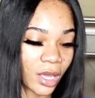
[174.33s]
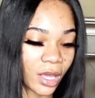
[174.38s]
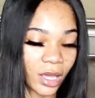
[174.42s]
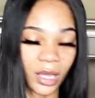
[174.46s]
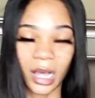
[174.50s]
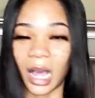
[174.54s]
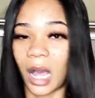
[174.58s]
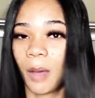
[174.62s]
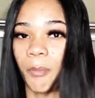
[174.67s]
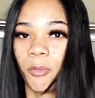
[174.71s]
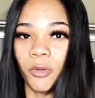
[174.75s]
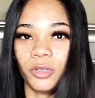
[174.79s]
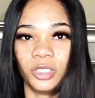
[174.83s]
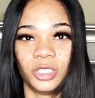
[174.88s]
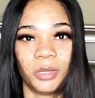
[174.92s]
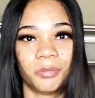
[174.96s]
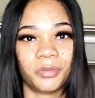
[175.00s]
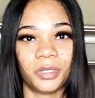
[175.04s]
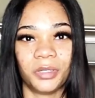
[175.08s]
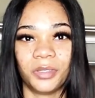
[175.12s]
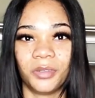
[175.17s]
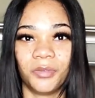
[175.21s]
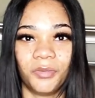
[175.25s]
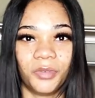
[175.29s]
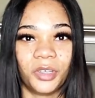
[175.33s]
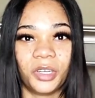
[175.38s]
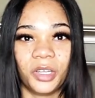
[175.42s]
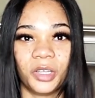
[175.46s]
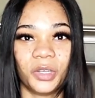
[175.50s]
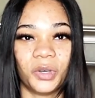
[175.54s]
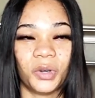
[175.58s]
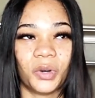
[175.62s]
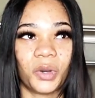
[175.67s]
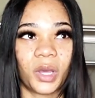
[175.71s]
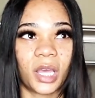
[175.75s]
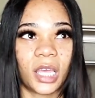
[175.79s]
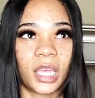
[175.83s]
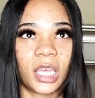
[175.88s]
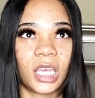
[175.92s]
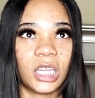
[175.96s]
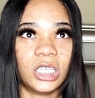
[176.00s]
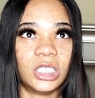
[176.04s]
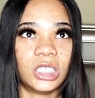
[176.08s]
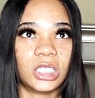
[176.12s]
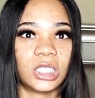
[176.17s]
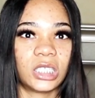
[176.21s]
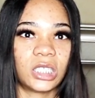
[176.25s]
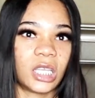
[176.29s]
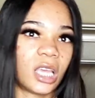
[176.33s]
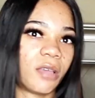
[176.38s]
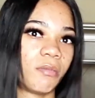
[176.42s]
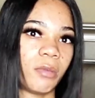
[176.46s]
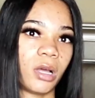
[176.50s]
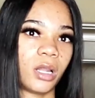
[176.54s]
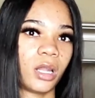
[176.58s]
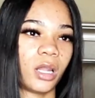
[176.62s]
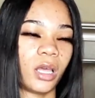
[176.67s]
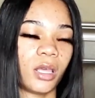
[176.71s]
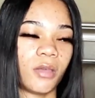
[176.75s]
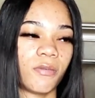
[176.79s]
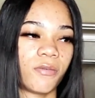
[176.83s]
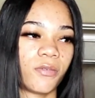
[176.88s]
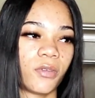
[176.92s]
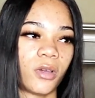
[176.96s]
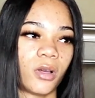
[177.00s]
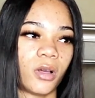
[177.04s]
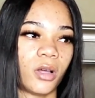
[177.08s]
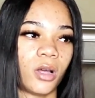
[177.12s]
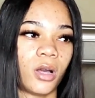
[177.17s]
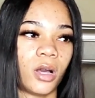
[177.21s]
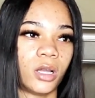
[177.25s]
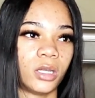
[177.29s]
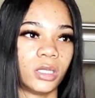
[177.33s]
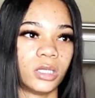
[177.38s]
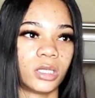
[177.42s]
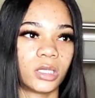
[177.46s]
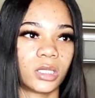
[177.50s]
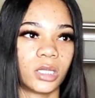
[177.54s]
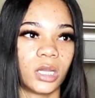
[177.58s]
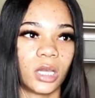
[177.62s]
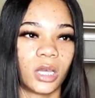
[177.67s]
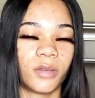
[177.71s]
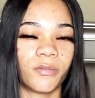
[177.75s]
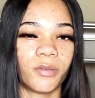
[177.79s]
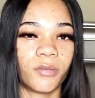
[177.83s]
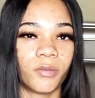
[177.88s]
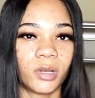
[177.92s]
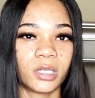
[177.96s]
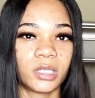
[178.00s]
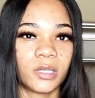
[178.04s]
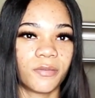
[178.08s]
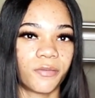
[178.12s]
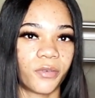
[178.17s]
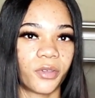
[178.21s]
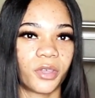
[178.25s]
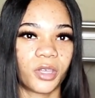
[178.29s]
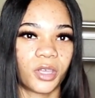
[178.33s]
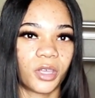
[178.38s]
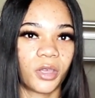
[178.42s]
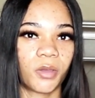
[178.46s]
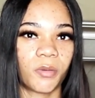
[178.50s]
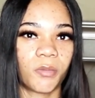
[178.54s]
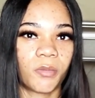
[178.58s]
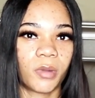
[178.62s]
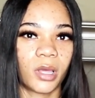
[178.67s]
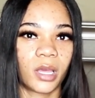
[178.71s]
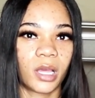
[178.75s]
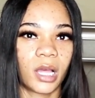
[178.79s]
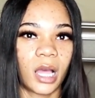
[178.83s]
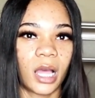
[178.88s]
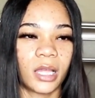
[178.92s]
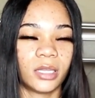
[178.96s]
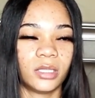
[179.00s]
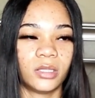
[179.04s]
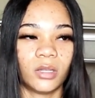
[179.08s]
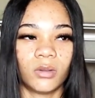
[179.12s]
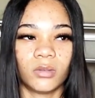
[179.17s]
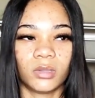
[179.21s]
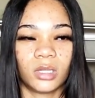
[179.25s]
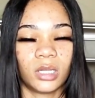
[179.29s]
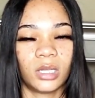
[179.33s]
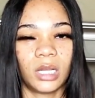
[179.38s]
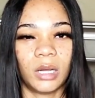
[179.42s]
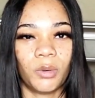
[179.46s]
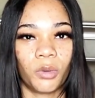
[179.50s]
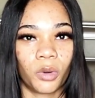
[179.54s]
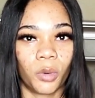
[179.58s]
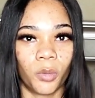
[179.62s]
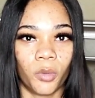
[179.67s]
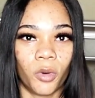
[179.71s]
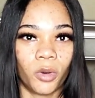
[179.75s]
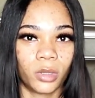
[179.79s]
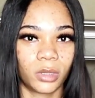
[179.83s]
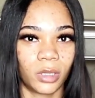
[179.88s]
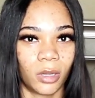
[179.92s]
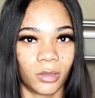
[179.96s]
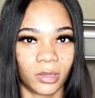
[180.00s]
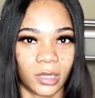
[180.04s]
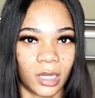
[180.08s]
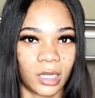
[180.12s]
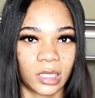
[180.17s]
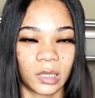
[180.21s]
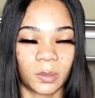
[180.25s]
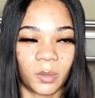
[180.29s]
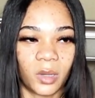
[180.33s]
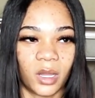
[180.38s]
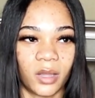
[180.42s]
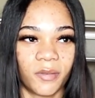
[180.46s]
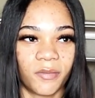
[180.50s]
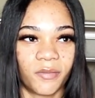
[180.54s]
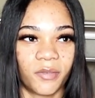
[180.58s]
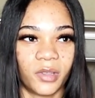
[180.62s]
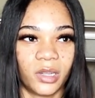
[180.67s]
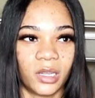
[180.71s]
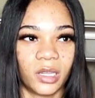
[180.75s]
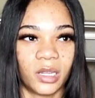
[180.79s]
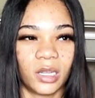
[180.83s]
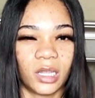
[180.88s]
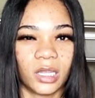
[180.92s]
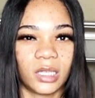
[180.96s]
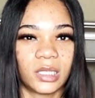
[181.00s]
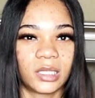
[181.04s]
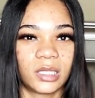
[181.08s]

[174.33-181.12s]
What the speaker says: Capo jumped in the video, and he just saved my life, y'all. Honestly, like, if it wasn't for him, like, I don't think I would have walked out that spot feeling like